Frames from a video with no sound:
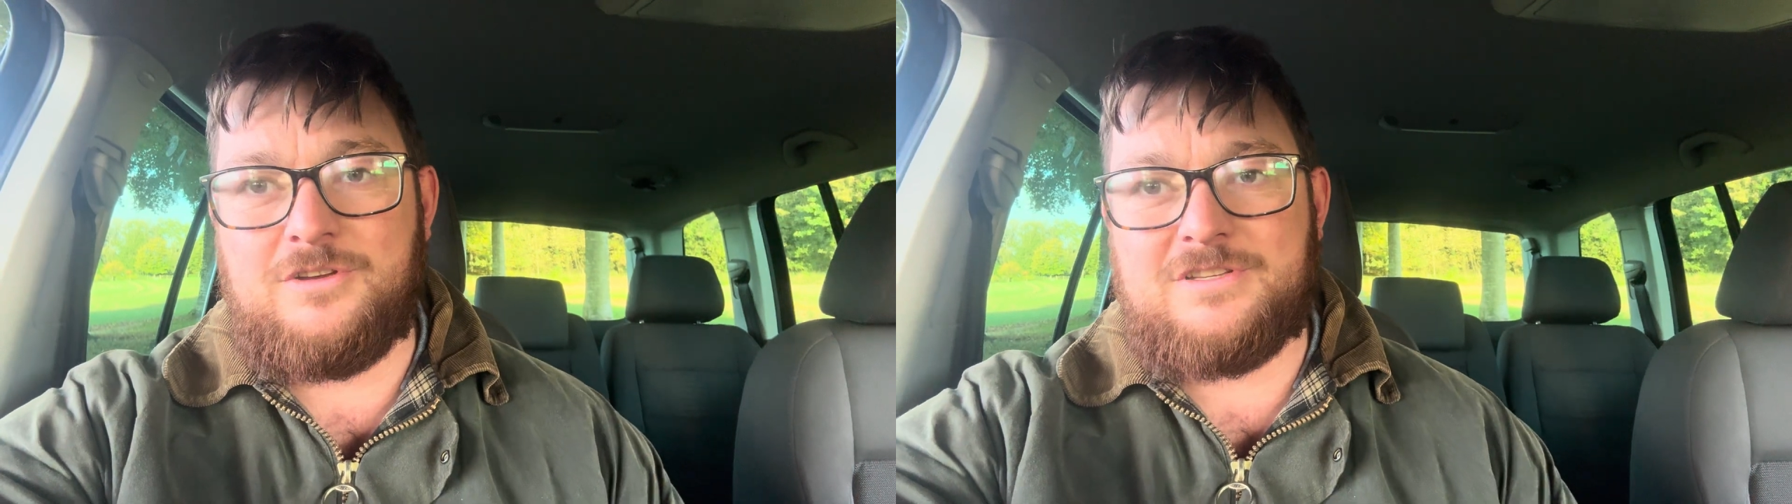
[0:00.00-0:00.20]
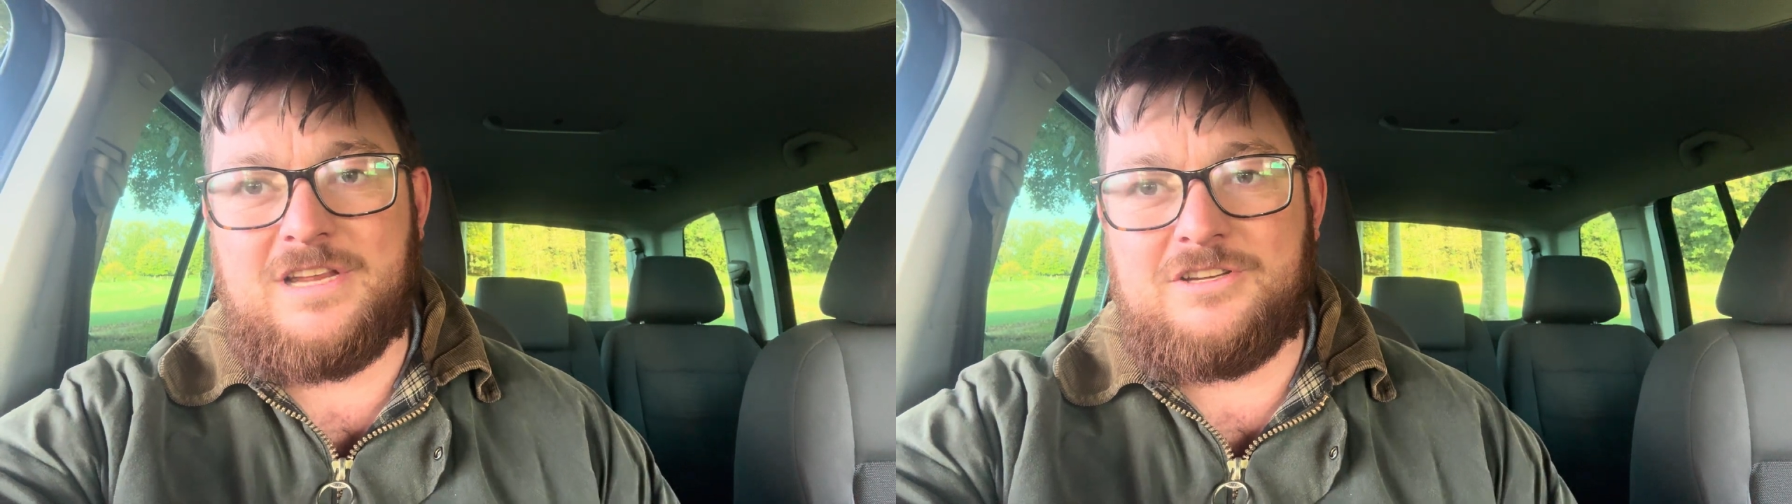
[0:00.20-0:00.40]

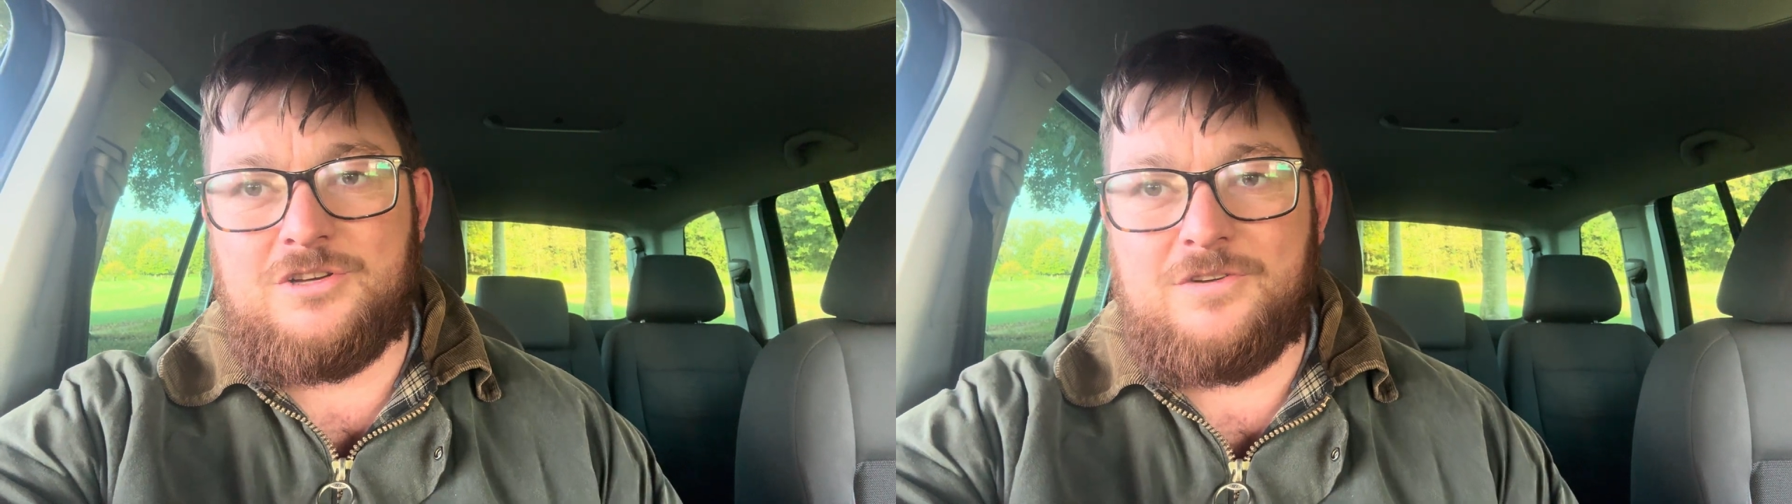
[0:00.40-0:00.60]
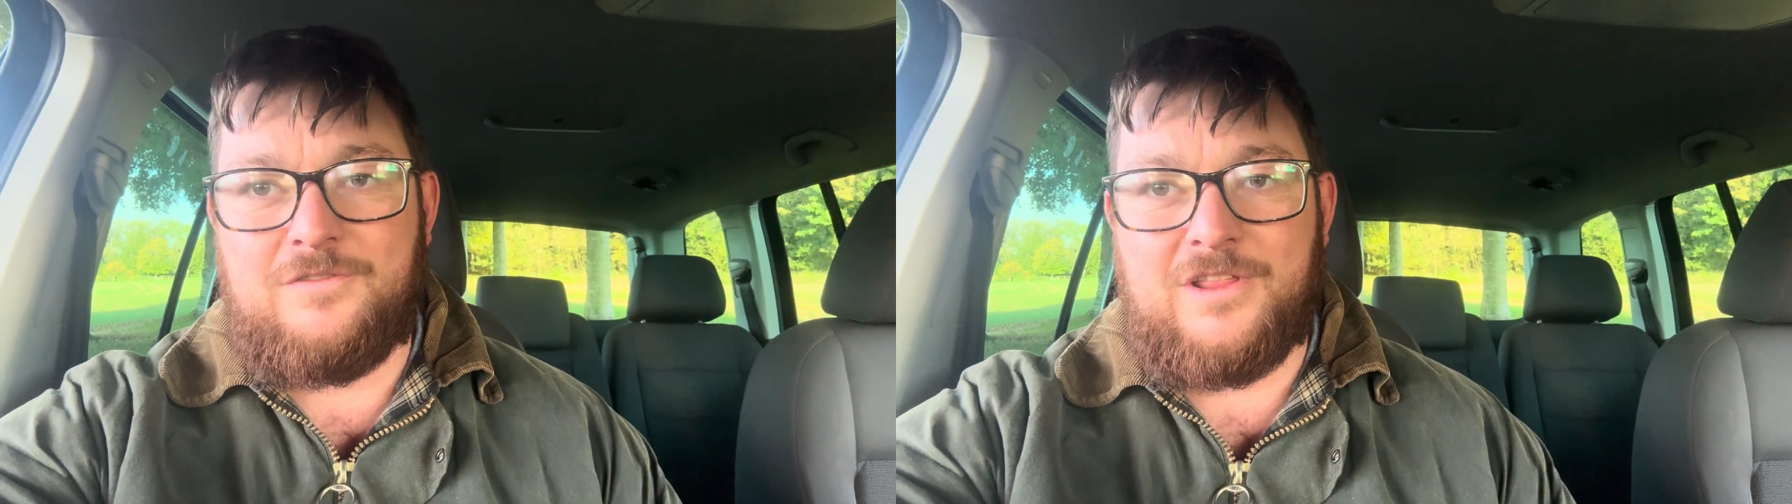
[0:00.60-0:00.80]
you stay
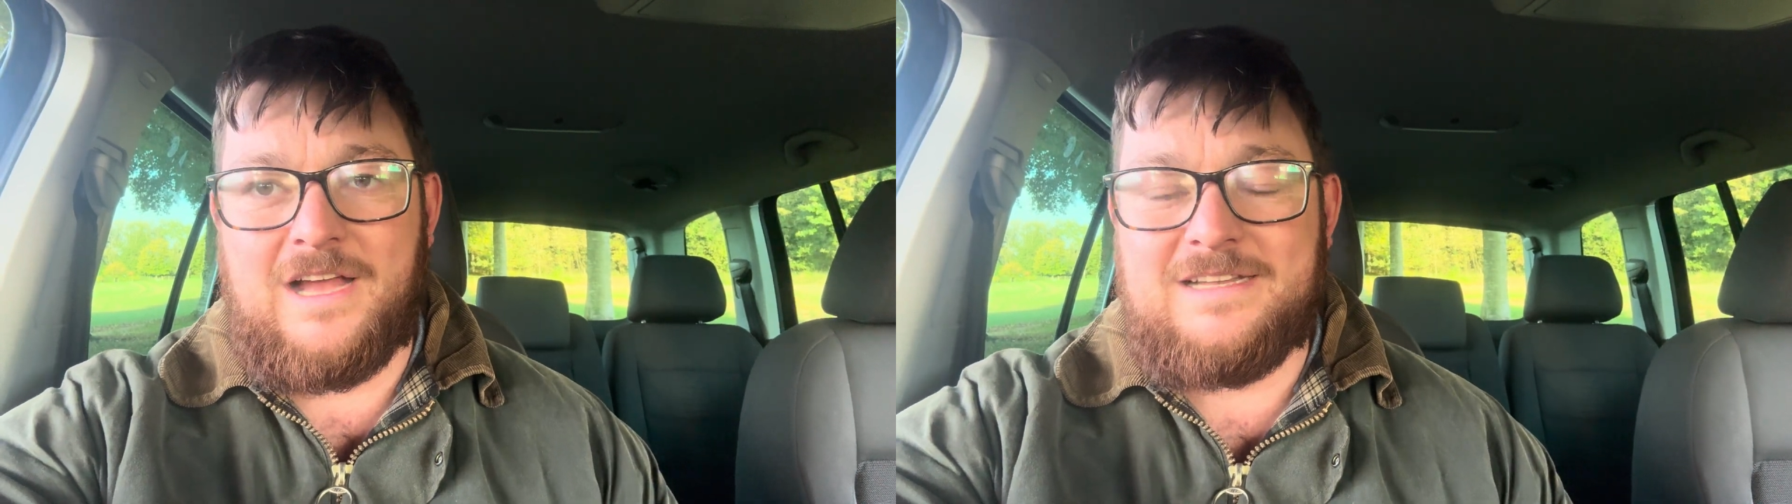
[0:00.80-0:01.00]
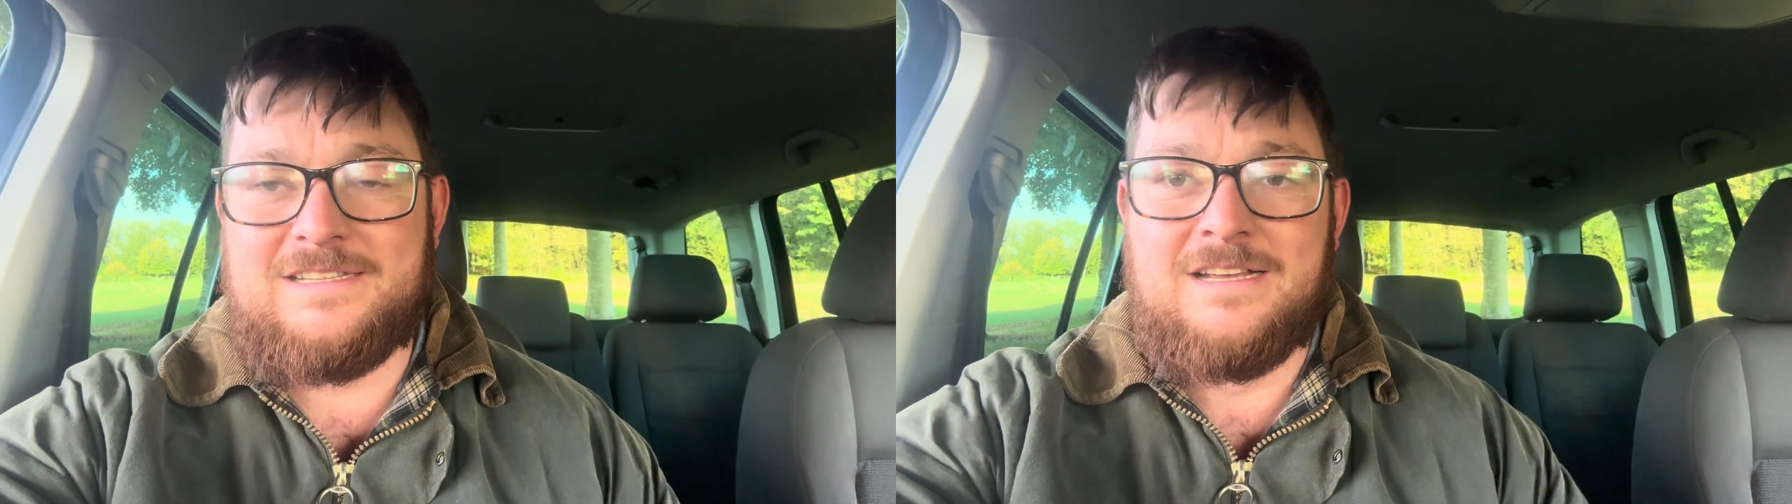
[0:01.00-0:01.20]
tuned for
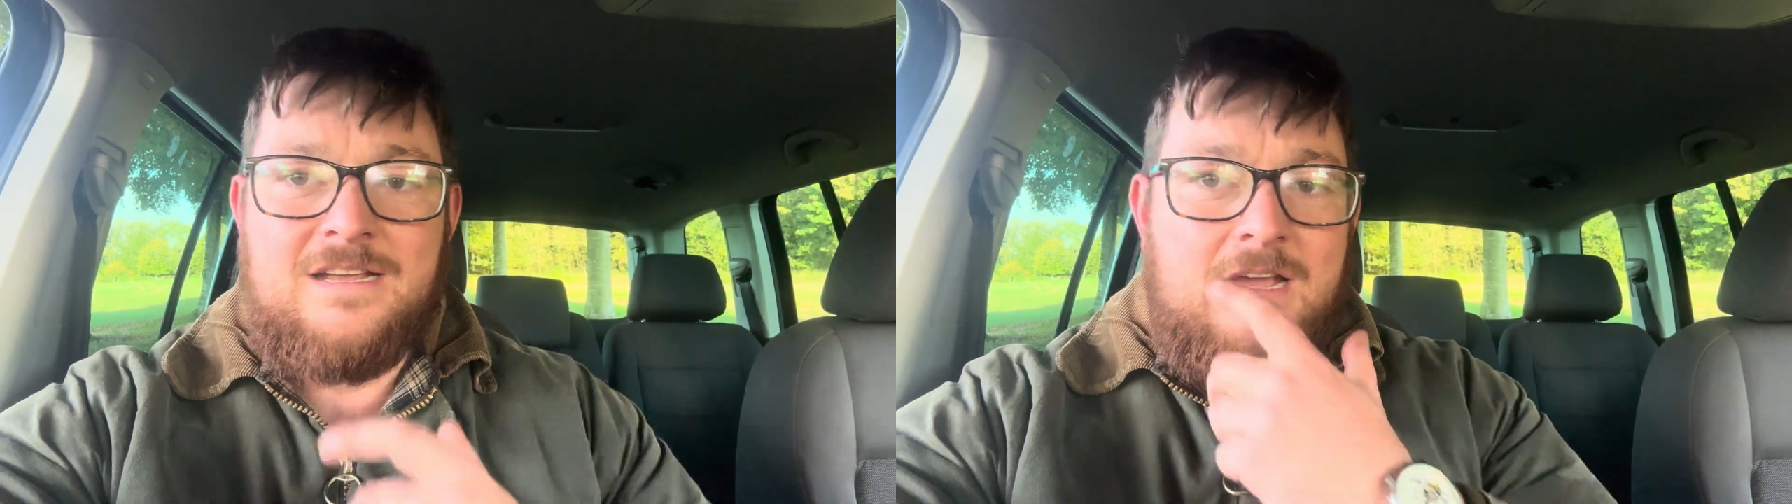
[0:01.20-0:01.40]
that.